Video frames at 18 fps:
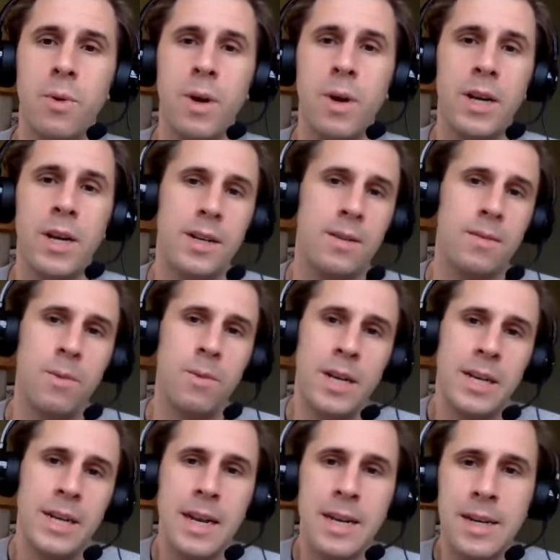What it
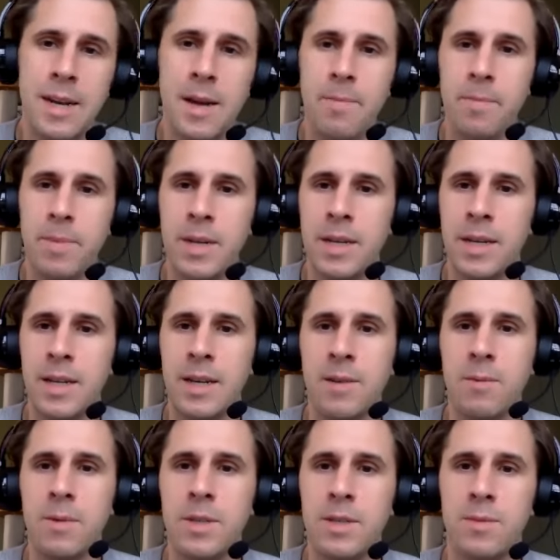ended up
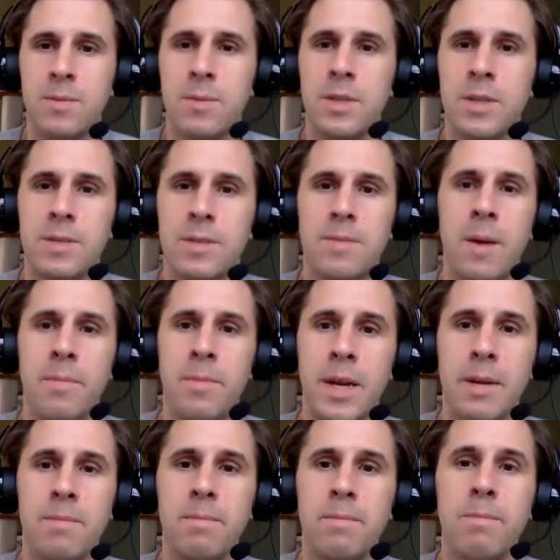being was a
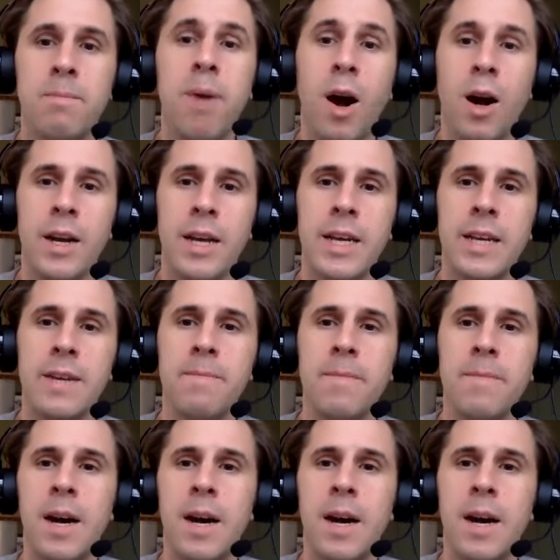big party.